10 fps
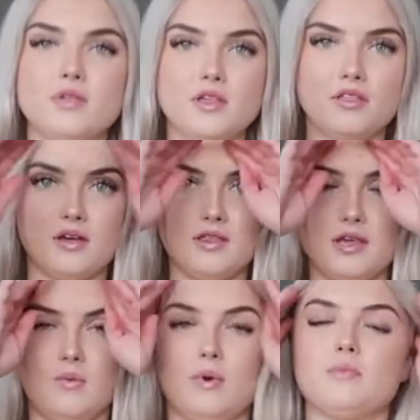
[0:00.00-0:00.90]
really thought
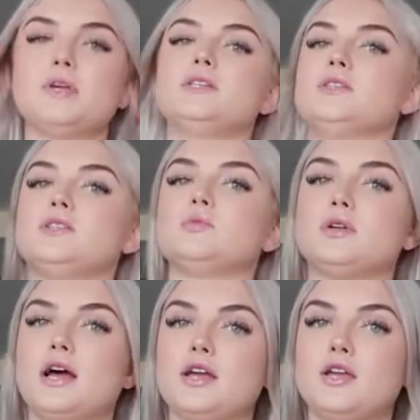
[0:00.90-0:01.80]
that one pieces were
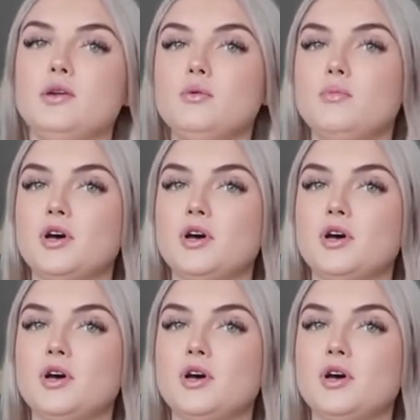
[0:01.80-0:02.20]
that cute,